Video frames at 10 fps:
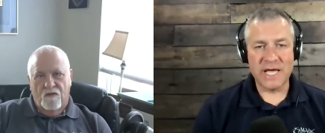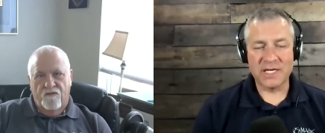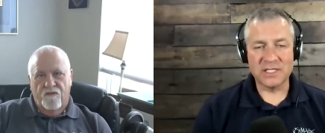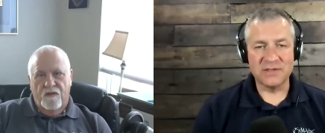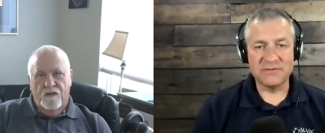
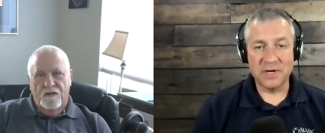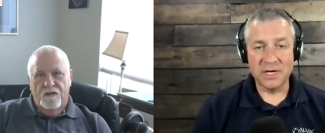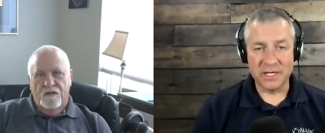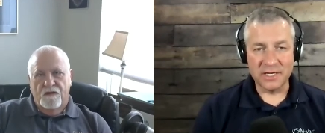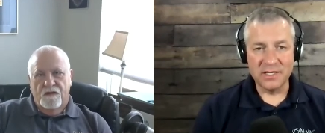Speaker 1: actually
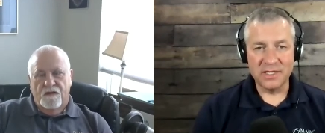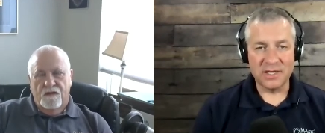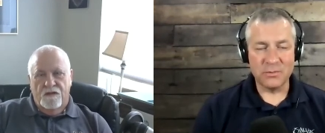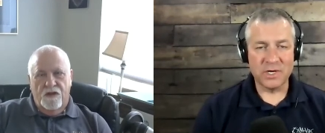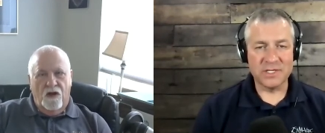funded
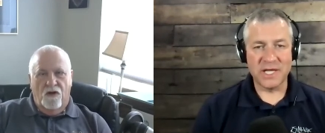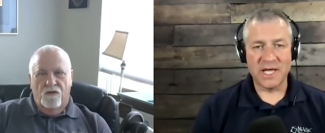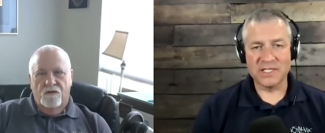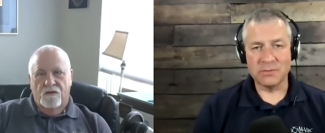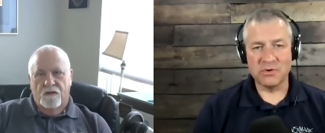
Speaker 2: and what no. is
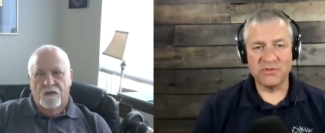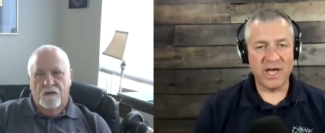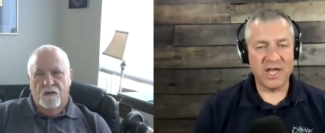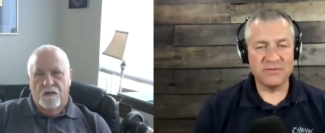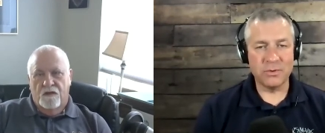actually
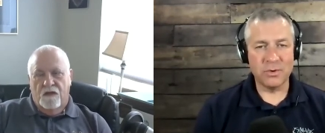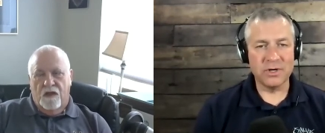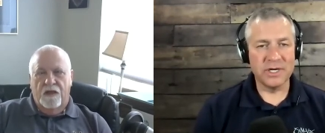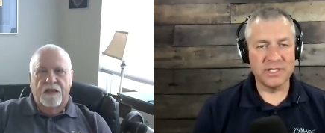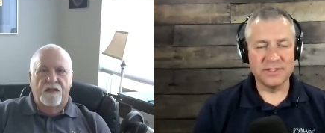provided
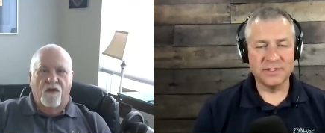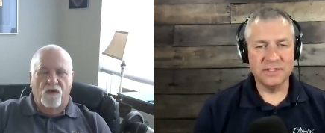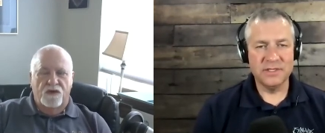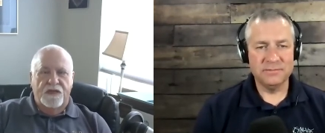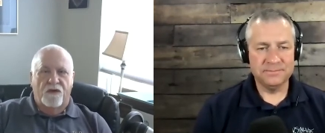for. And, and then
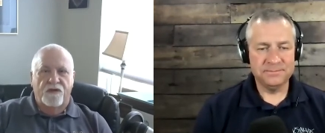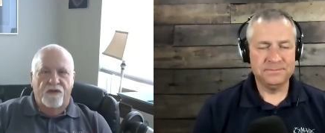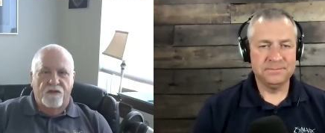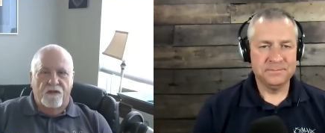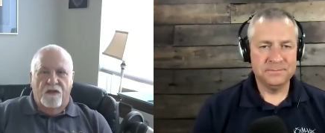of course now
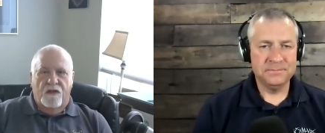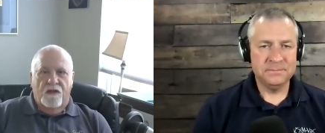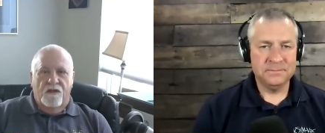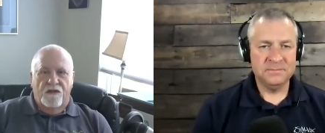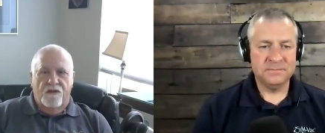you,
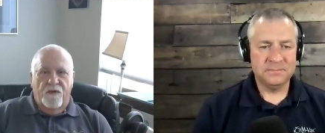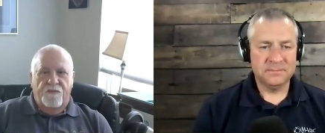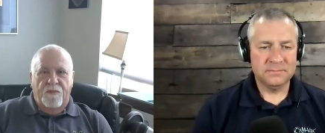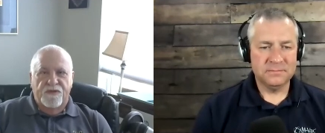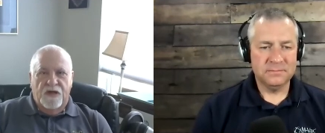
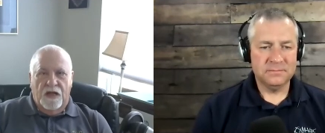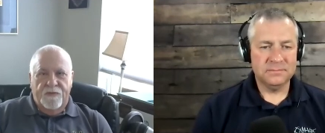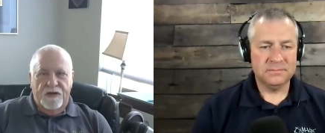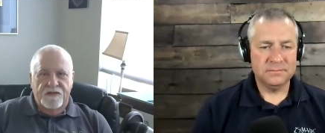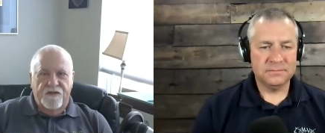when people
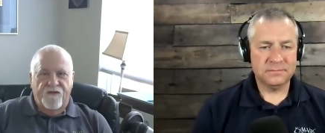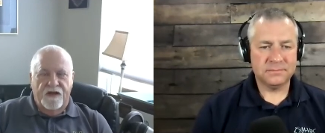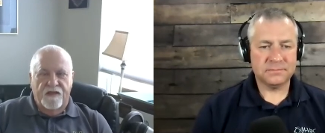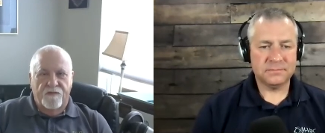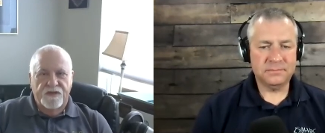talk about
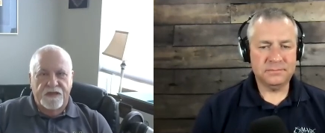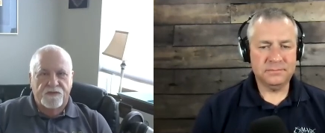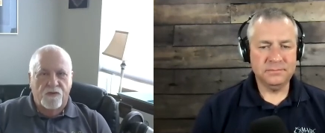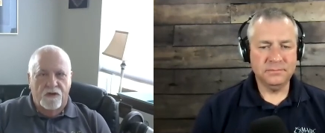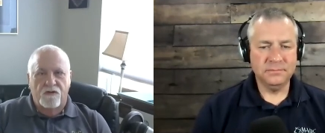defunding the
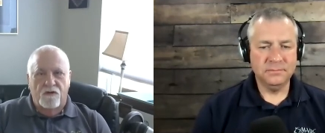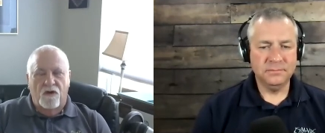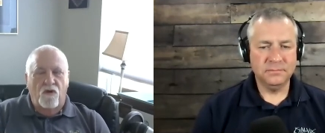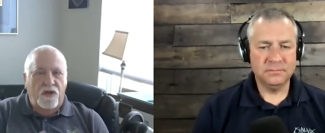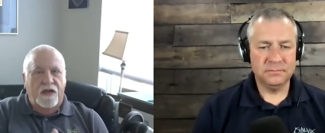police, what,
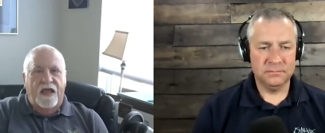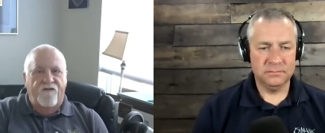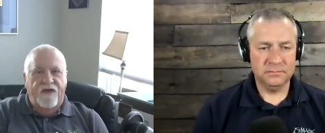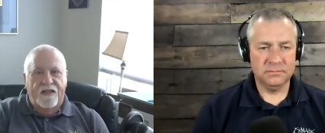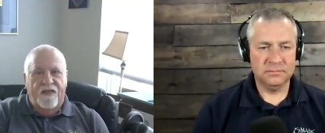who are you going to
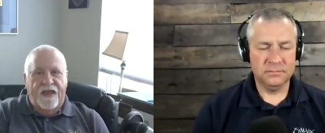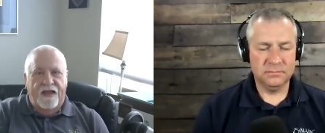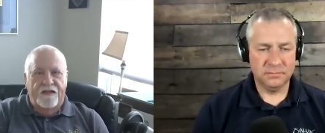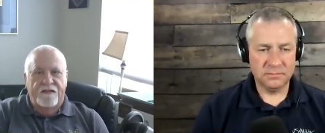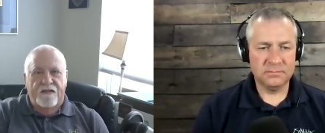have handle
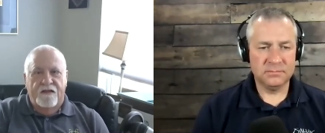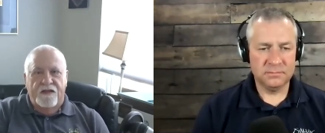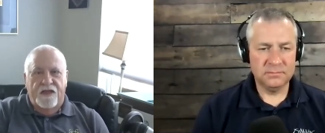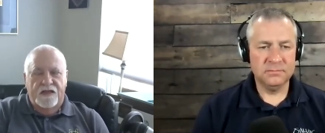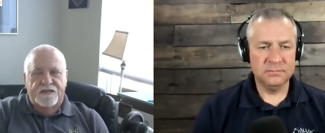that?
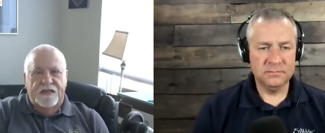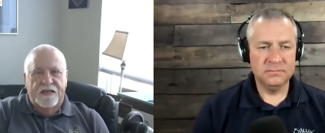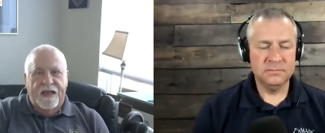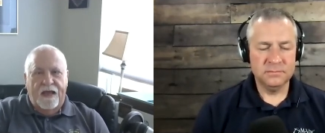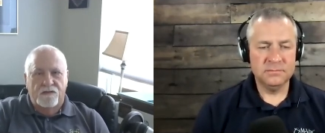You're going to
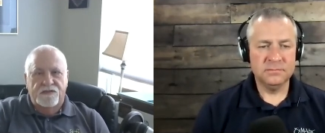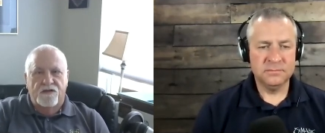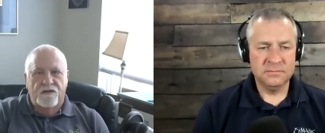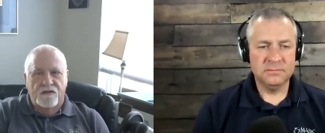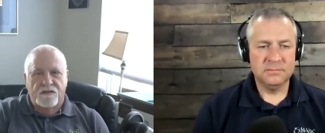send a
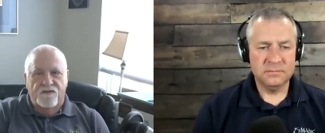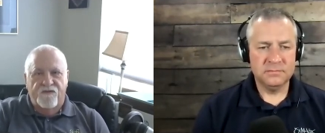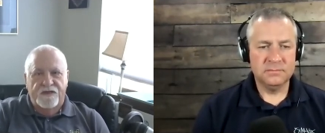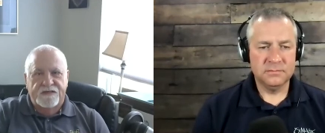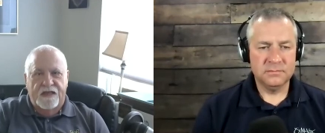counselor to
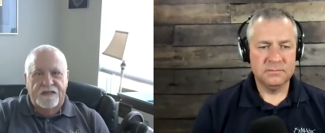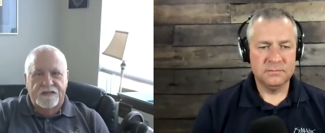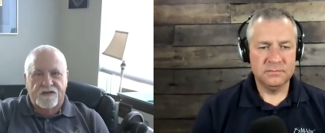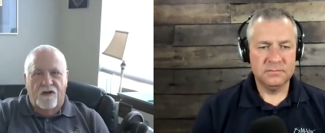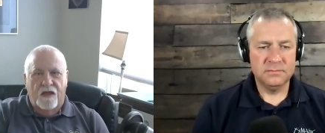investigate
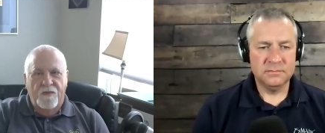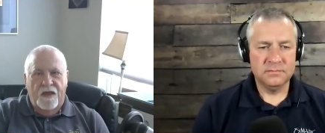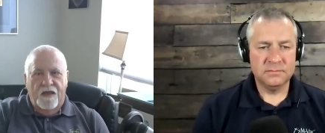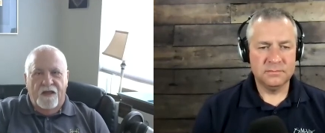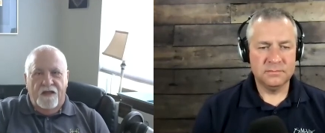this crime.
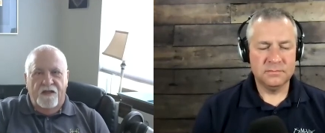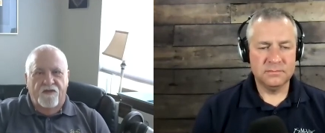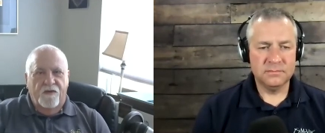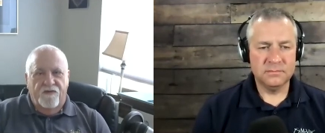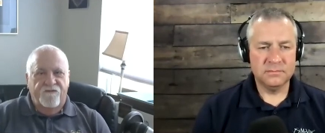
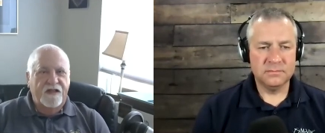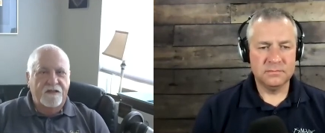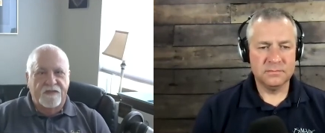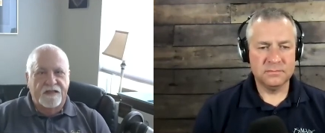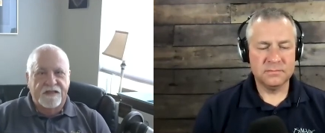You know, the, the
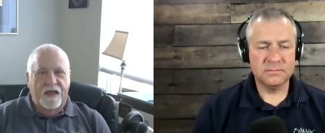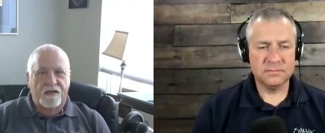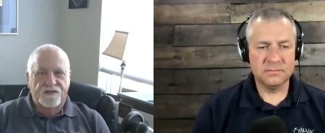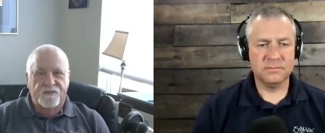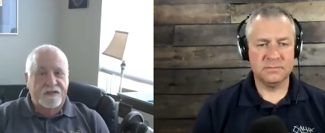victim needs a
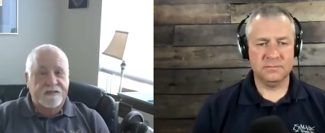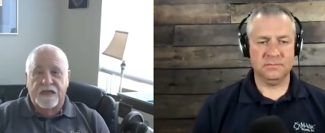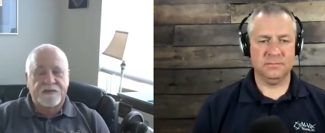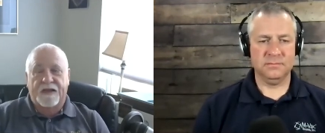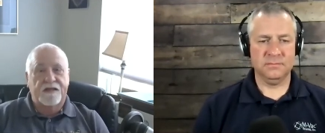counselor, but the
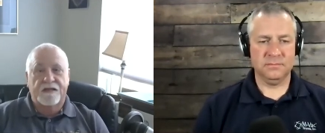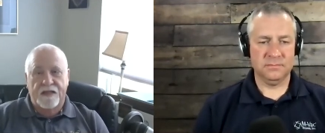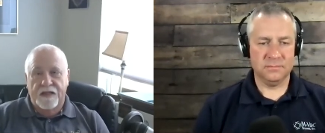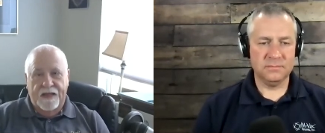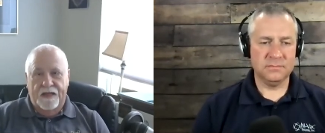suspect
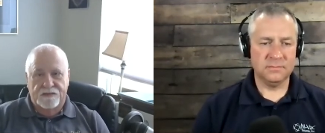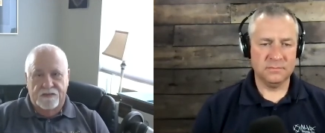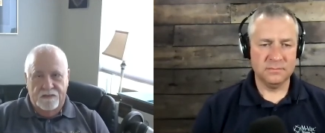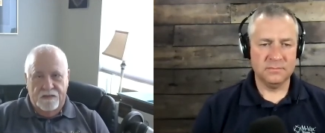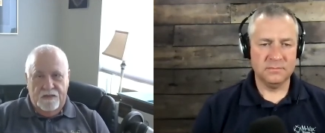doesn't need a
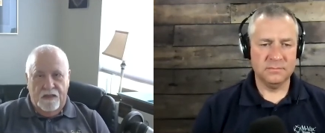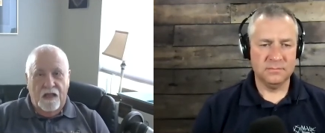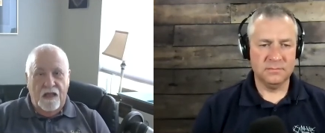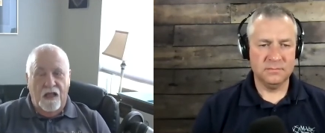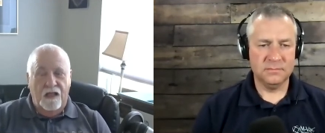counselor.
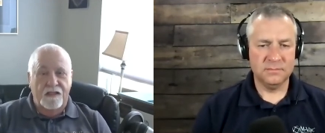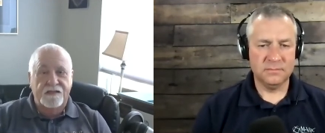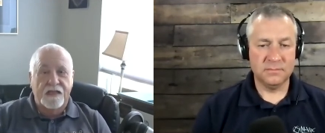The